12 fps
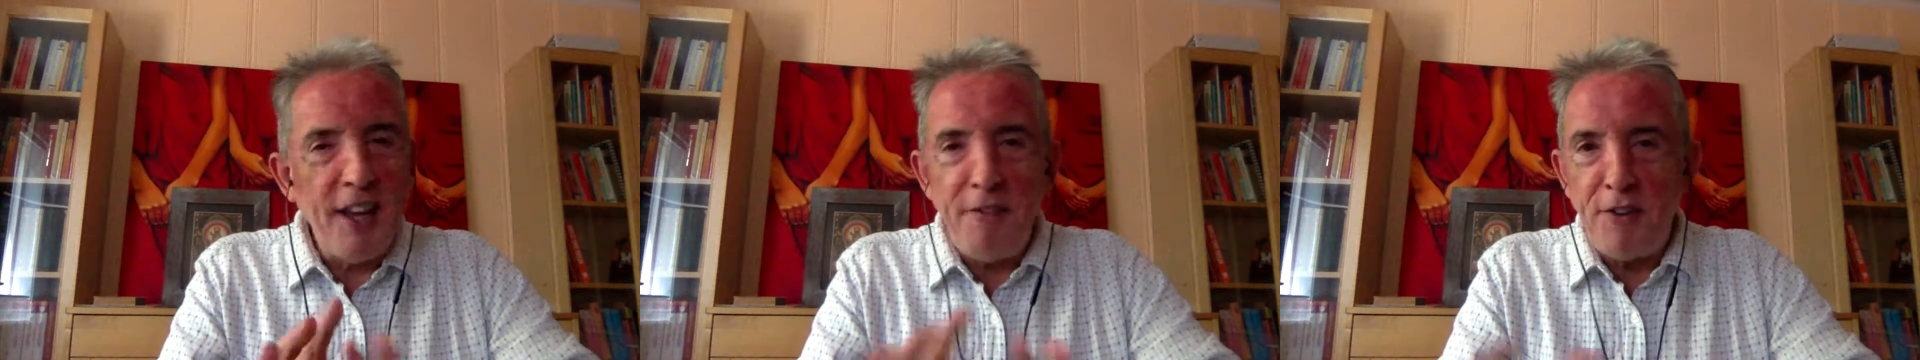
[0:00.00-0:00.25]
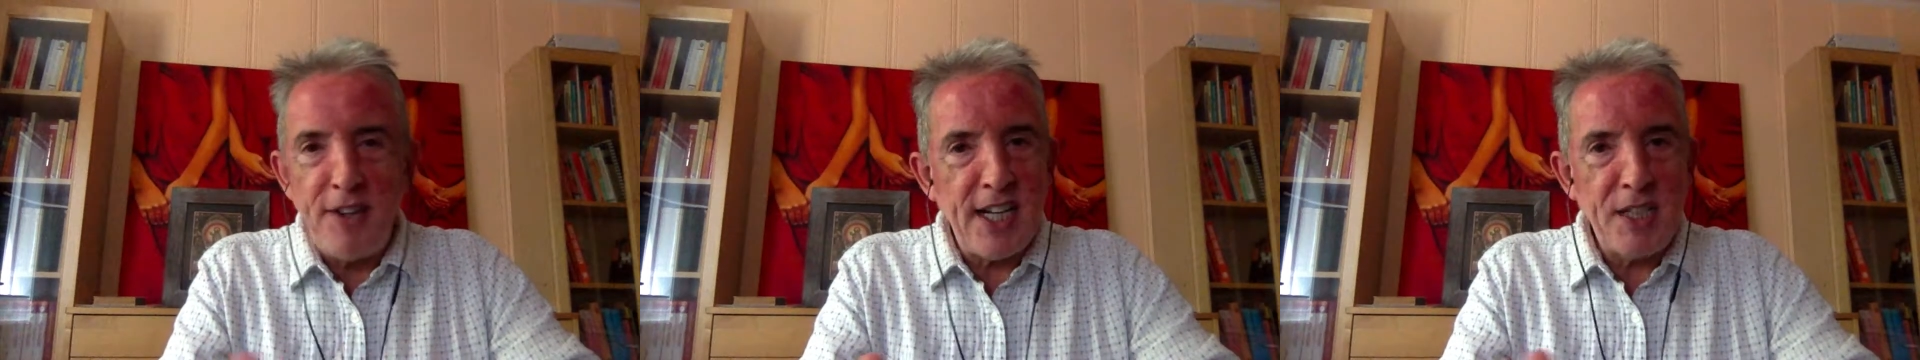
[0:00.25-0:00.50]

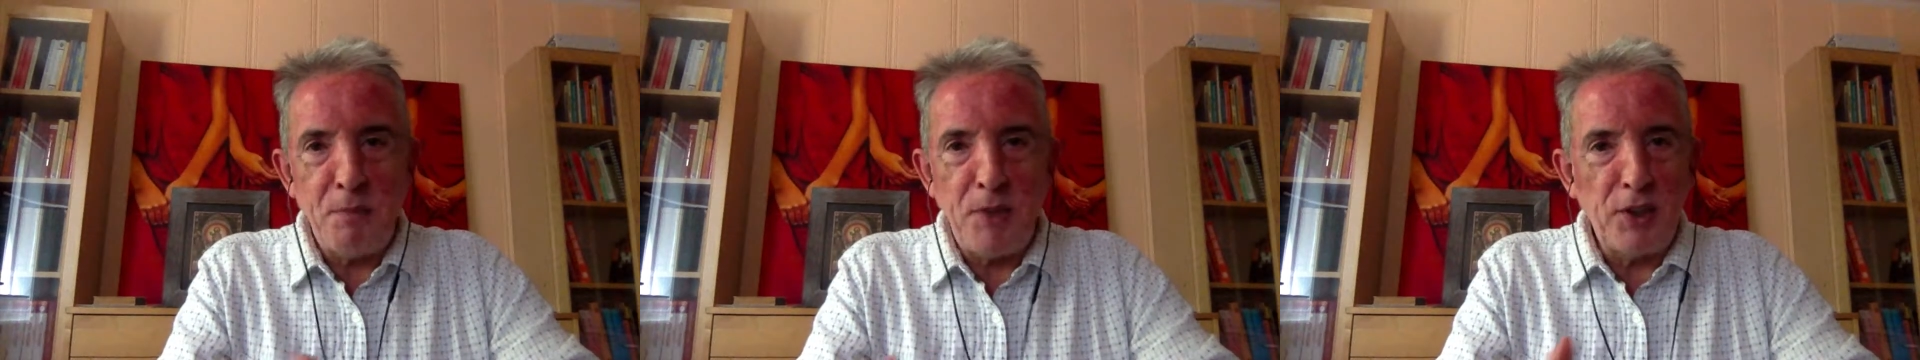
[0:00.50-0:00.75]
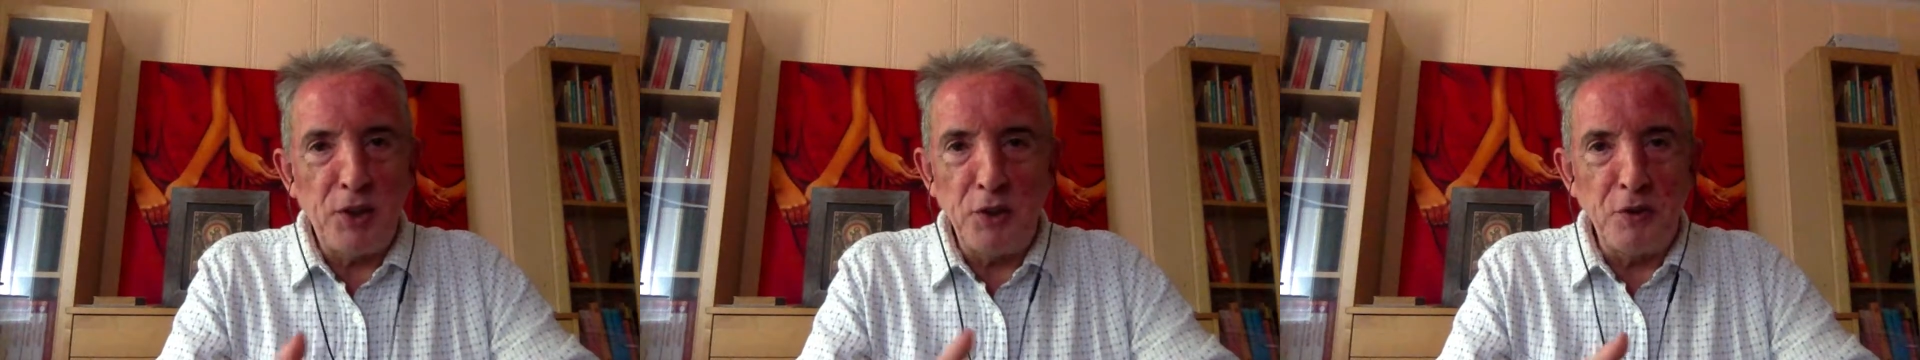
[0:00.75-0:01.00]
every
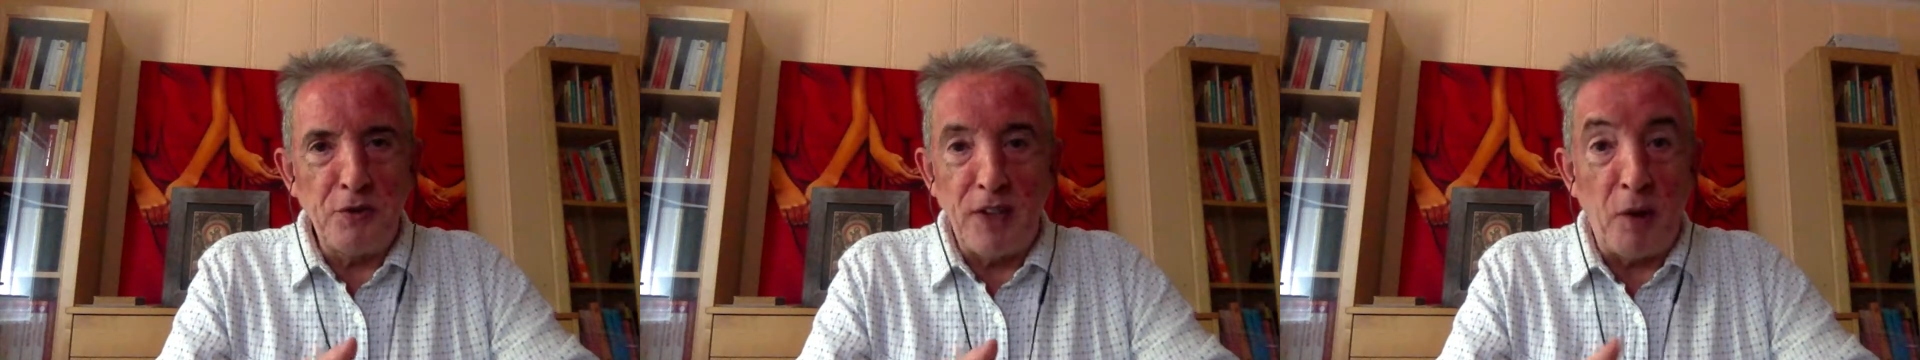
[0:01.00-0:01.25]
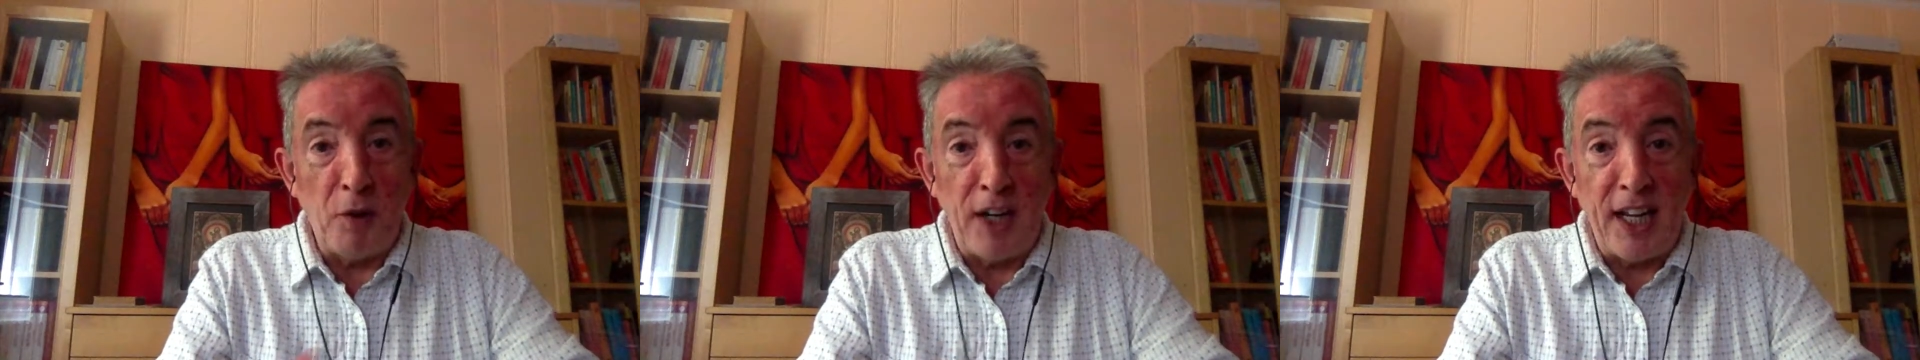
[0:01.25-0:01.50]
aspect of
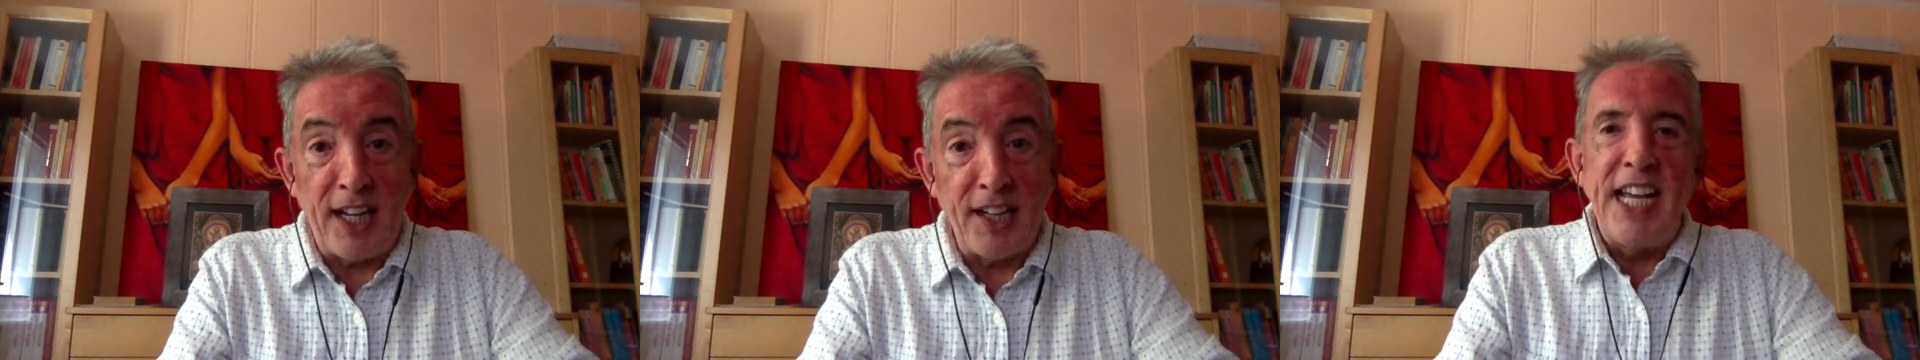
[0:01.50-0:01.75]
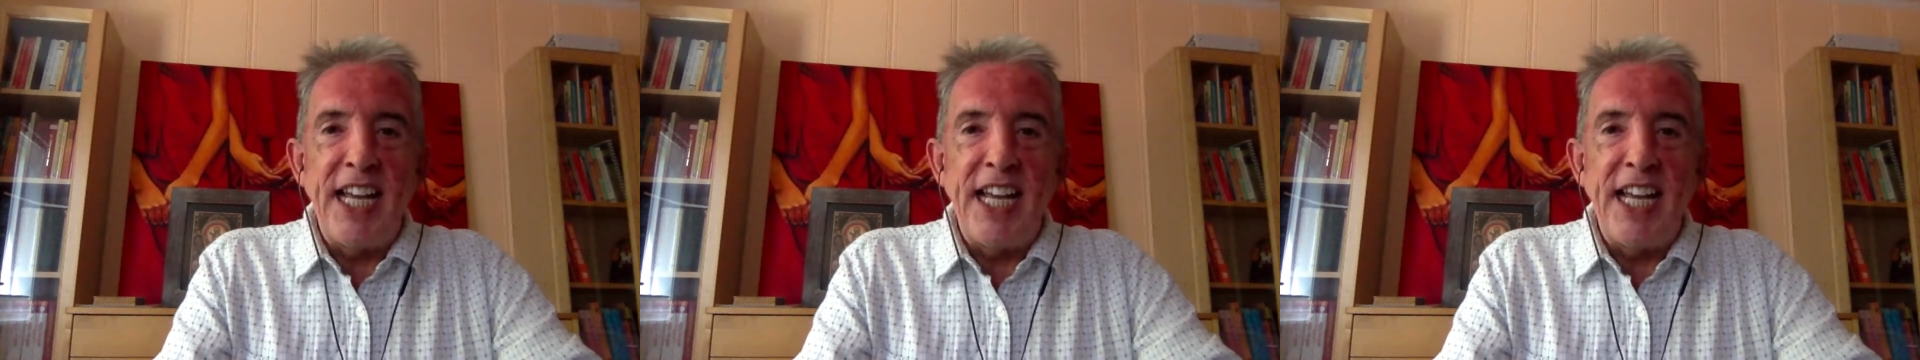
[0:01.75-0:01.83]
our life.